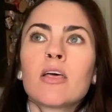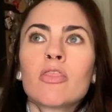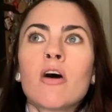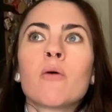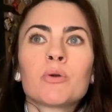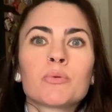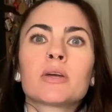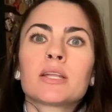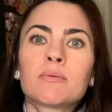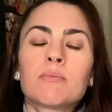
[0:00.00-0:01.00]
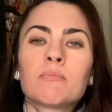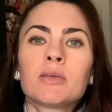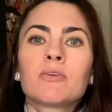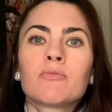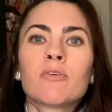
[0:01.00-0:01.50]
thought we were gonna
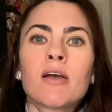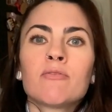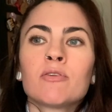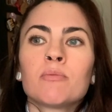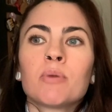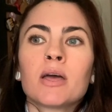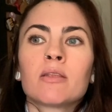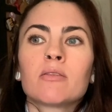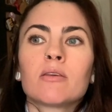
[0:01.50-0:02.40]
be forever, but